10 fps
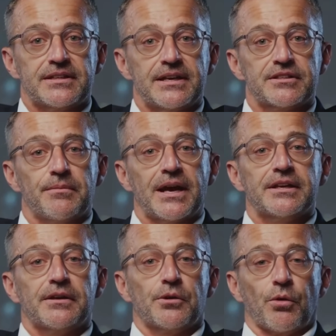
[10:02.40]

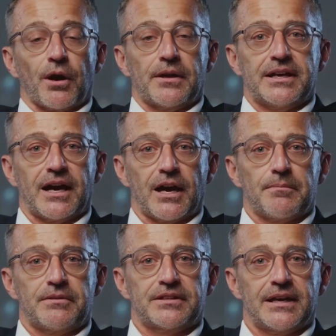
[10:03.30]
expect quality
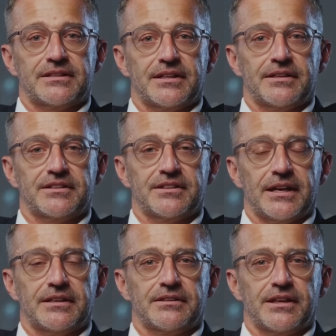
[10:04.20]
ops as a
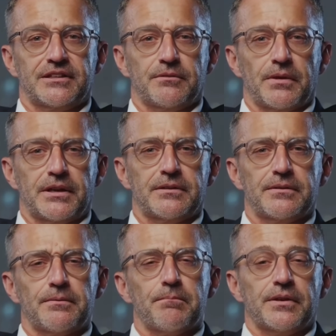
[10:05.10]
distinct
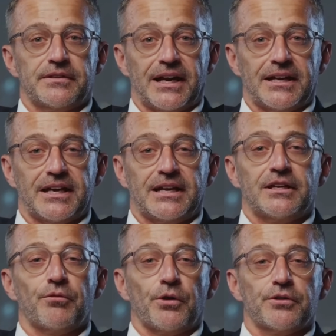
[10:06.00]
discipline, with
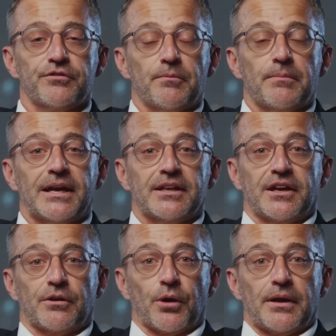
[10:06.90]
dedicated roles for
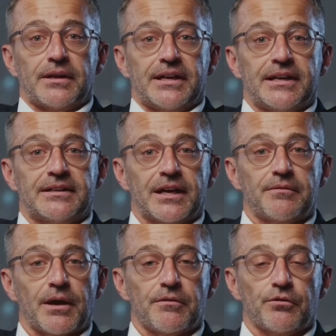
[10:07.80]
managing quality in
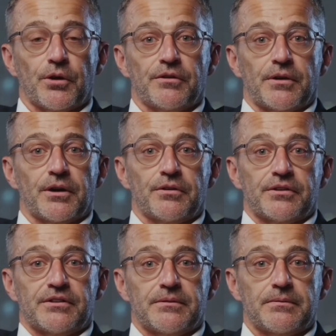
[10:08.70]
DevOps
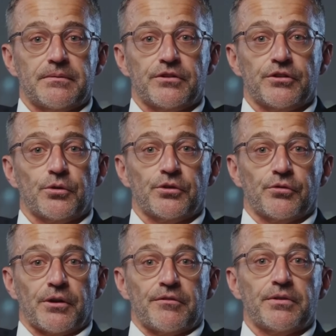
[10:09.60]
workflows.
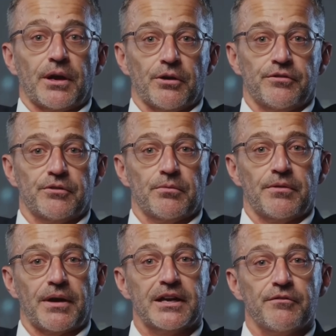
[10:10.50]
Tools will evolve to
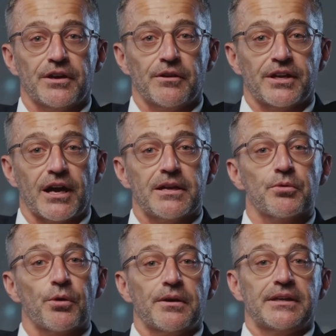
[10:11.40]
provide real
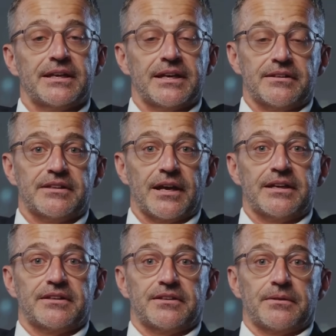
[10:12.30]
time quality
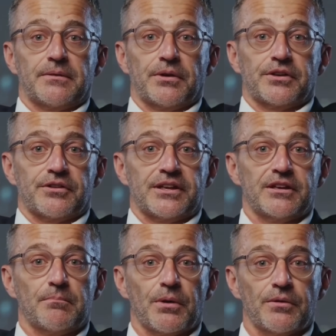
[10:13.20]
insights, reducing
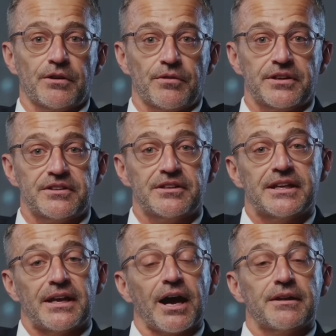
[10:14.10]
deployment risks
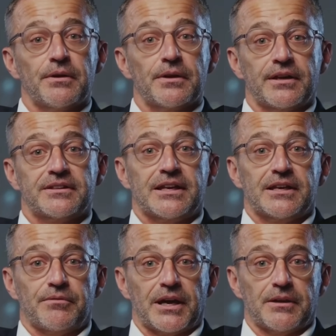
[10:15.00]
in high
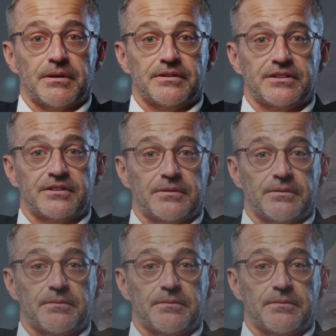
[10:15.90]
velocity environments.